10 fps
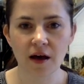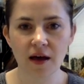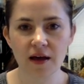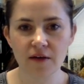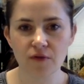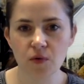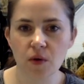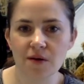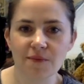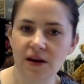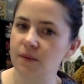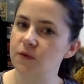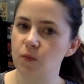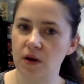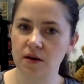Hi everyone, my name's
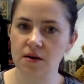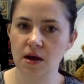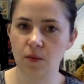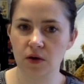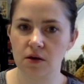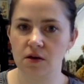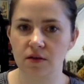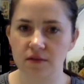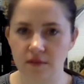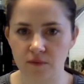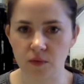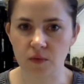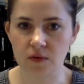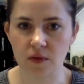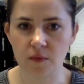Wendy. I work here at the Denver
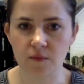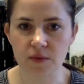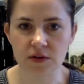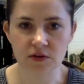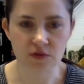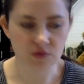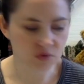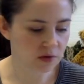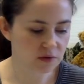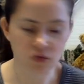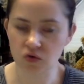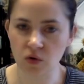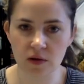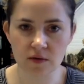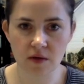Museum of Miniatures, Dolls, and Toys.